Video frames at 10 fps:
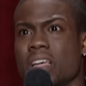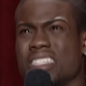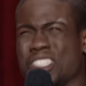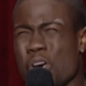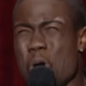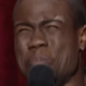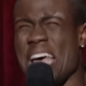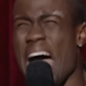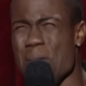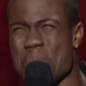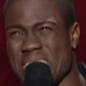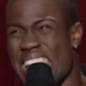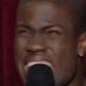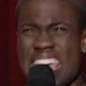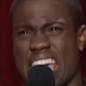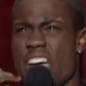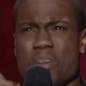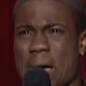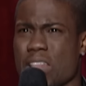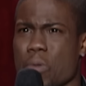The tube top? Yeah,
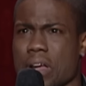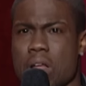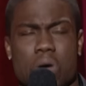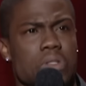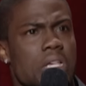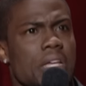everybody wearing those.